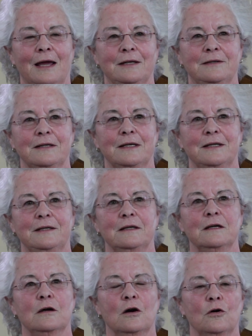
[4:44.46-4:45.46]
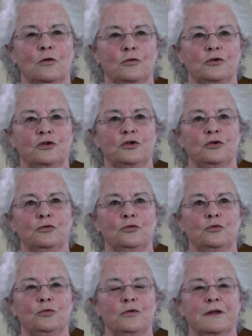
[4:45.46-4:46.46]
did go
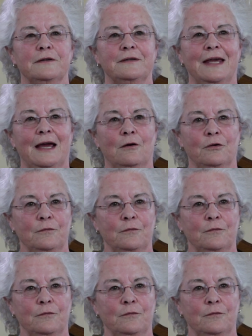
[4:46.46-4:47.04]
to the town